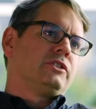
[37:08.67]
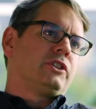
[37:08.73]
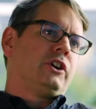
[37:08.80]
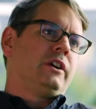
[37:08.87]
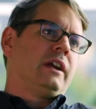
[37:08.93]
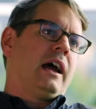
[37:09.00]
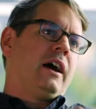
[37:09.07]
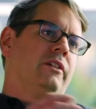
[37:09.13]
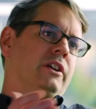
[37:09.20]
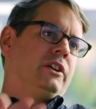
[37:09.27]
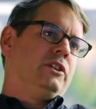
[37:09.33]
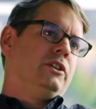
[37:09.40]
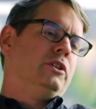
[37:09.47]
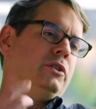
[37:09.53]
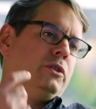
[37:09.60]
turn out a
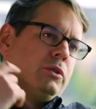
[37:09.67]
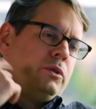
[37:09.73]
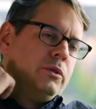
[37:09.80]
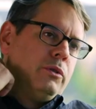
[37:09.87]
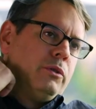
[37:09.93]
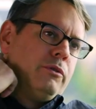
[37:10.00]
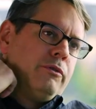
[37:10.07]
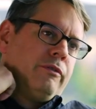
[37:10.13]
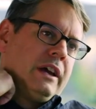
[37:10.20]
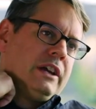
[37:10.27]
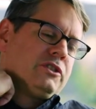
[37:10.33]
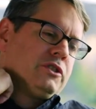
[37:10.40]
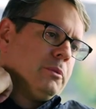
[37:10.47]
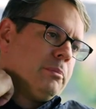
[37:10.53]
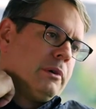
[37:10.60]
new
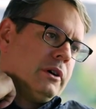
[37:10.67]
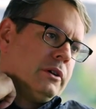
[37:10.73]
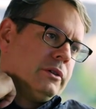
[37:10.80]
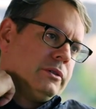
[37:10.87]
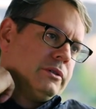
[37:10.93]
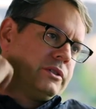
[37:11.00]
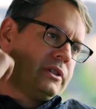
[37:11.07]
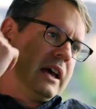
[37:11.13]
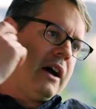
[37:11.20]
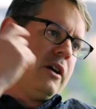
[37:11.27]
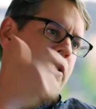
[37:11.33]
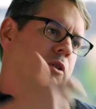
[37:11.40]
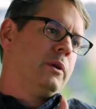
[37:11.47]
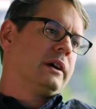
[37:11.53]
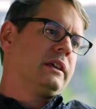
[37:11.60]
facial pose,
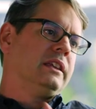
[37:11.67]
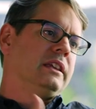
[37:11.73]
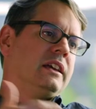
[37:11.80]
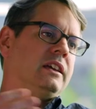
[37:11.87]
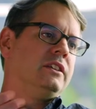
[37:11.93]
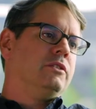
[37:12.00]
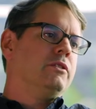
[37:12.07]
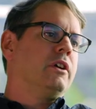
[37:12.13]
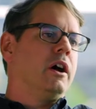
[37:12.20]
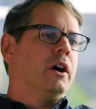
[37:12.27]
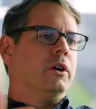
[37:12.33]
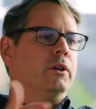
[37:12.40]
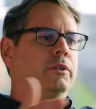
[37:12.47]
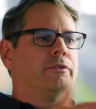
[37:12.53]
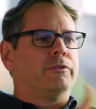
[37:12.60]
how quickly can you
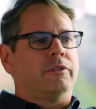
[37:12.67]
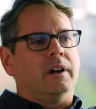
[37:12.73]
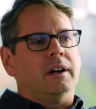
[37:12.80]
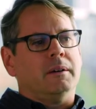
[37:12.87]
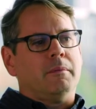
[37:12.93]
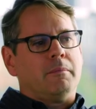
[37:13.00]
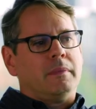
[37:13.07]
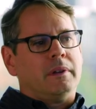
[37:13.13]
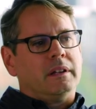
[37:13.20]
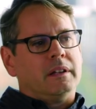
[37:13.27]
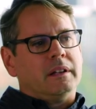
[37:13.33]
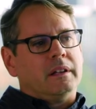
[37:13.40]
go from